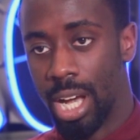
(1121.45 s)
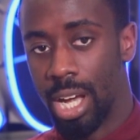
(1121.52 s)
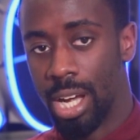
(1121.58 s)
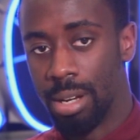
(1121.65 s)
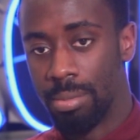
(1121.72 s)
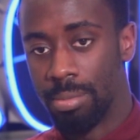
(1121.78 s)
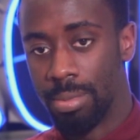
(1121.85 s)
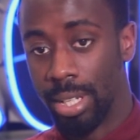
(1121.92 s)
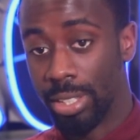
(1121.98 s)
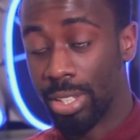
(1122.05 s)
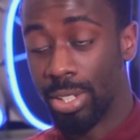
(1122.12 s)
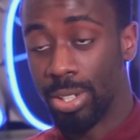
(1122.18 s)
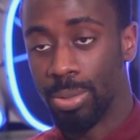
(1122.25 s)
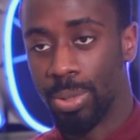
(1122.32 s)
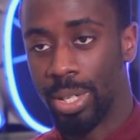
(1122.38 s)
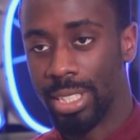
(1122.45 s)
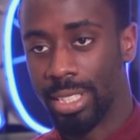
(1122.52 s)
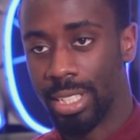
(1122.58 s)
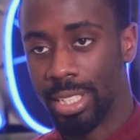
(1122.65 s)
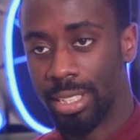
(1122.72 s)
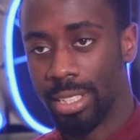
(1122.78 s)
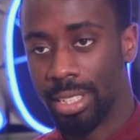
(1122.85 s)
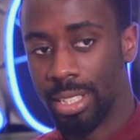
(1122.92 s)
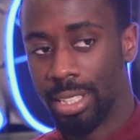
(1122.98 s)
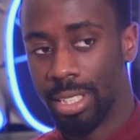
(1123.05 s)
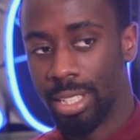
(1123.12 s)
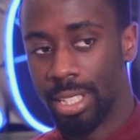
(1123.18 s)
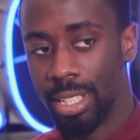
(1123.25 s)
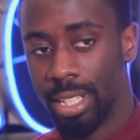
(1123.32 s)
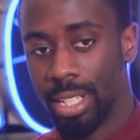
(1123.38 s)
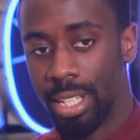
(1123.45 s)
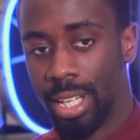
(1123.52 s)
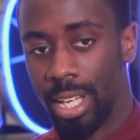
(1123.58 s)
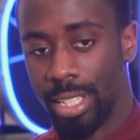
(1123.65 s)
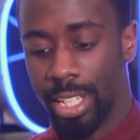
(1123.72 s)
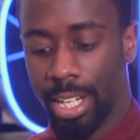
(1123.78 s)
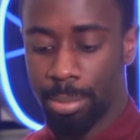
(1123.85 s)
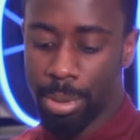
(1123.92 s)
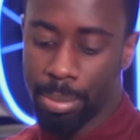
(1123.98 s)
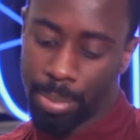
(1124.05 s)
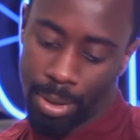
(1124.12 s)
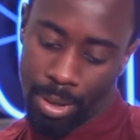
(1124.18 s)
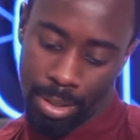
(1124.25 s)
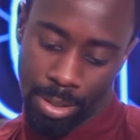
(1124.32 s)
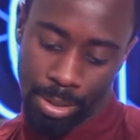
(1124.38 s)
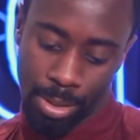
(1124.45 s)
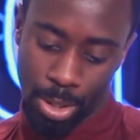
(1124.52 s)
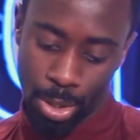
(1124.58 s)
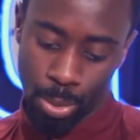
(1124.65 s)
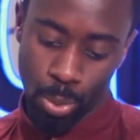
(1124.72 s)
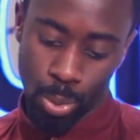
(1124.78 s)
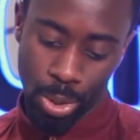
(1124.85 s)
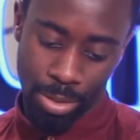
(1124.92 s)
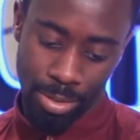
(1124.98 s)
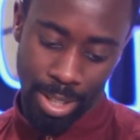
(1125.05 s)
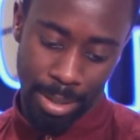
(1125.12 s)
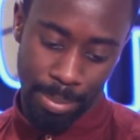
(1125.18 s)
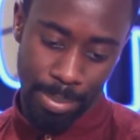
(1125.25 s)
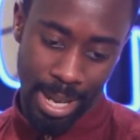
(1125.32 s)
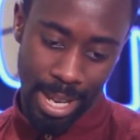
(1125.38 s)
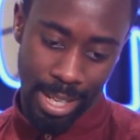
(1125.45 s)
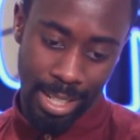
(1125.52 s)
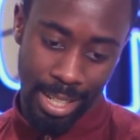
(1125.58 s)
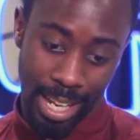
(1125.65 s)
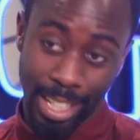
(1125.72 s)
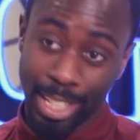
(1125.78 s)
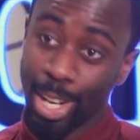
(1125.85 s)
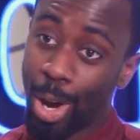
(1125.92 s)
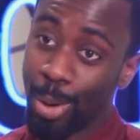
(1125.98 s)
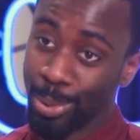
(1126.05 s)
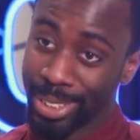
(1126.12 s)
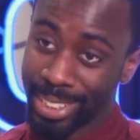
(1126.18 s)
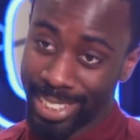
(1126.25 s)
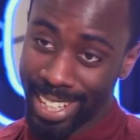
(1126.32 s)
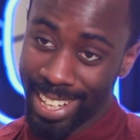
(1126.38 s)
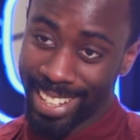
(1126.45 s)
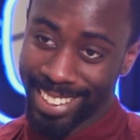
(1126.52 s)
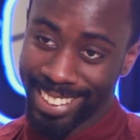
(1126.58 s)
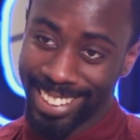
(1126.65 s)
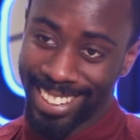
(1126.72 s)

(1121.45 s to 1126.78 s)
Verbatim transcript: I don't know what I said. And then I remember walking around the back, and Yaa was there.